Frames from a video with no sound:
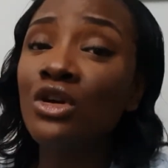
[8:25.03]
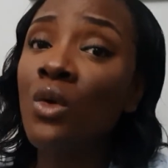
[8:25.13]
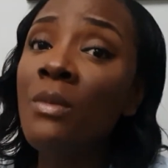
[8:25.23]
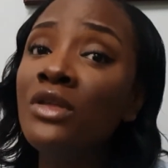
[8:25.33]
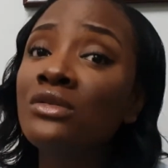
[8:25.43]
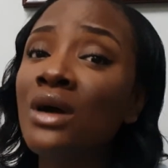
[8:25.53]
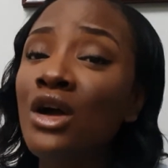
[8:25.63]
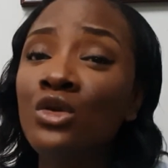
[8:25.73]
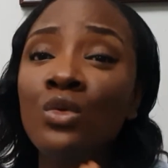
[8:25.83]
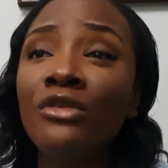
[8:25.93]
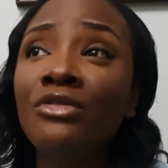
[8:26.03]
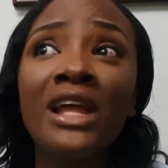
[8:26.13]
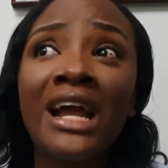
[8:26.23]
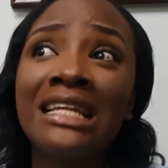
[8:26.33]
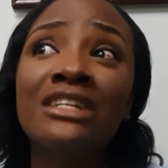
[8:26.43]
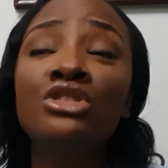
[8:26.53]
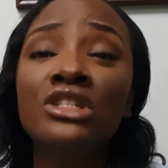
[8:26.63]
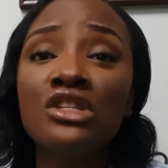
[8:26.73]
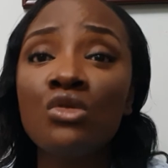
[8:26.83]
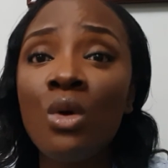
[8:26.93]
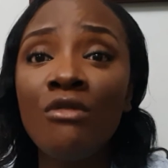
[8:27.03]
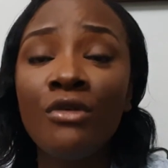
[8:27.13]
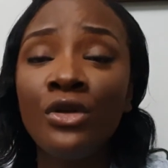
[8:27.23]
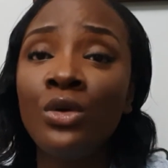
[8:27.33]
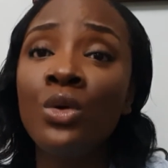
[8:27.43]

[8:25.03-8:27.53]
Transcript: or you feel like I didn't treat it so well for you,